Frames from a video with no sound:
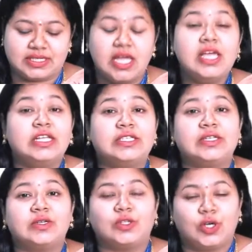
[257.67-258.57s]
zeroth
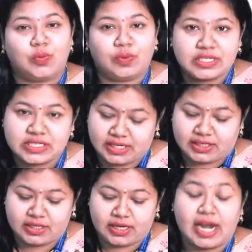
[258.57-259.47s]
law was stated,
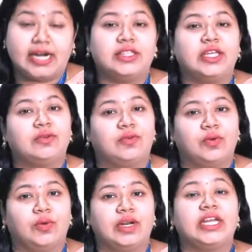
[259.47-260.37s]
and therefore
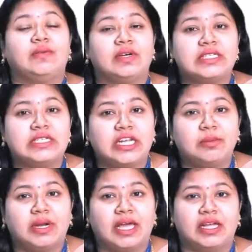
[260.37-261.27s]
it was named
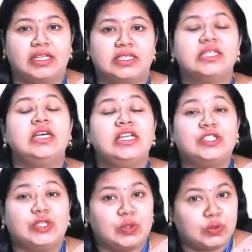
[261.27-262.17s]
as
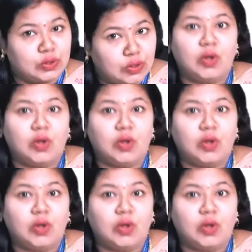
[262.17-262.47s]
zeroth law,